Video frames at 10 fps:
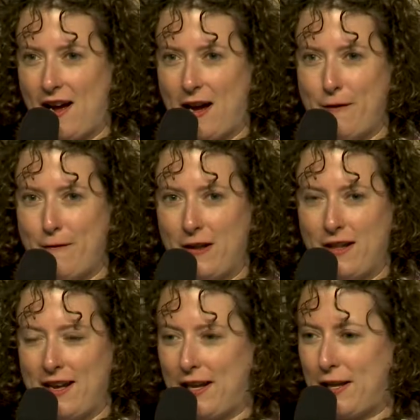I felt
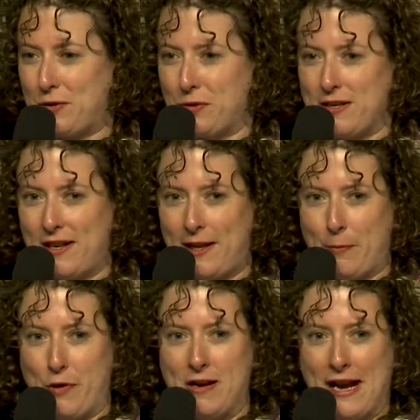like stories
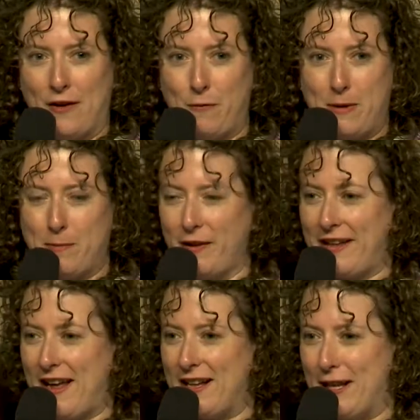sprung out of
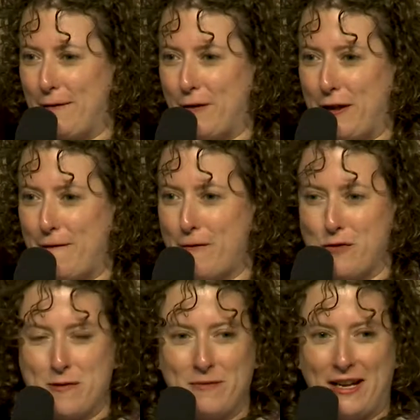people's heads fully
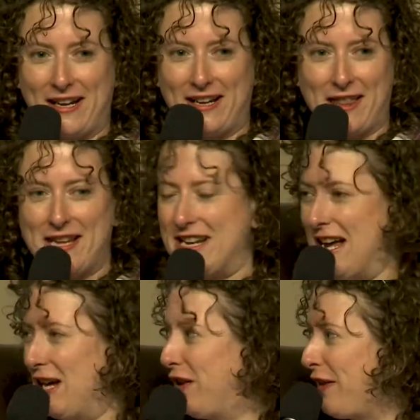formed, like
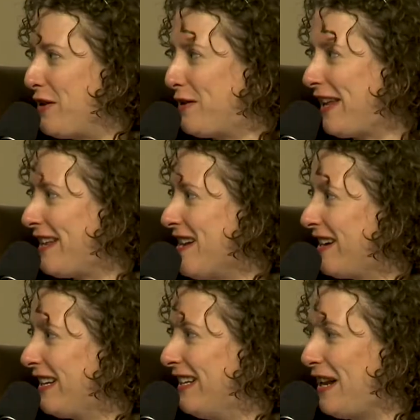Athena out of Zeus's
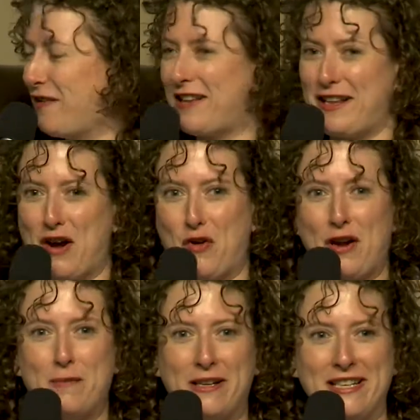noggin, and it was this
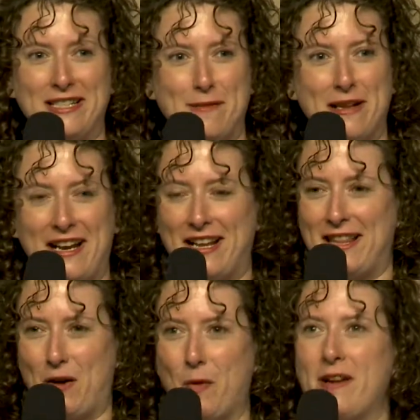incredibly intimidating
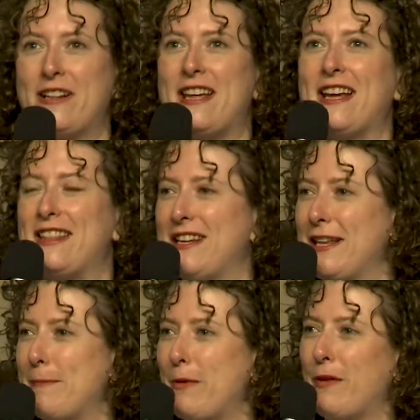thing. Where did they get the
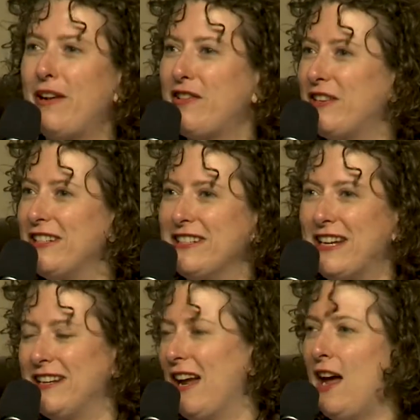inspiration?
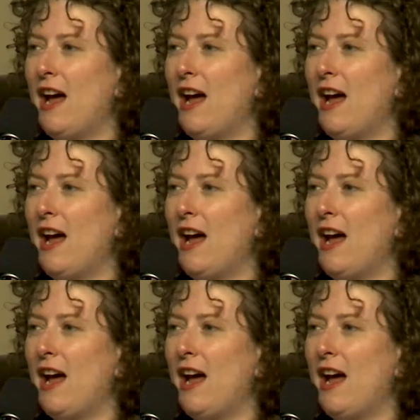And